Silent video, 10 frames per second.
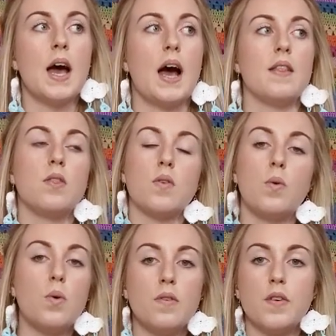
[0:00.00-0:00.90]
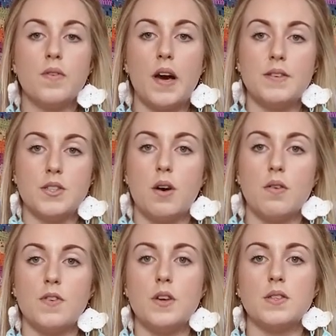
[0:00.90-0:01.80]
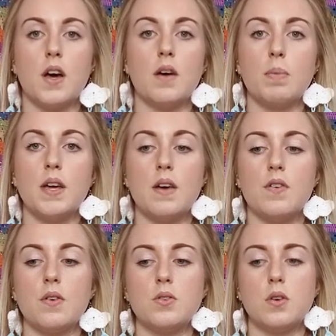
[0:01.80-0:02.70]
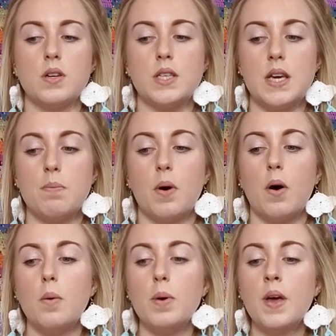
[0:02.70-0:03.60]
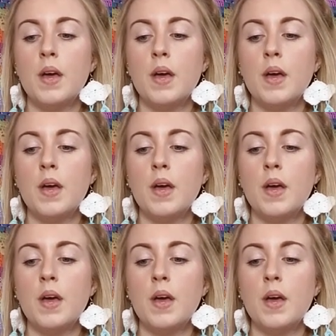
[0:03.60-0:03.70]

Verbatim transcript: and all of the five star reviews that I've been given on Depop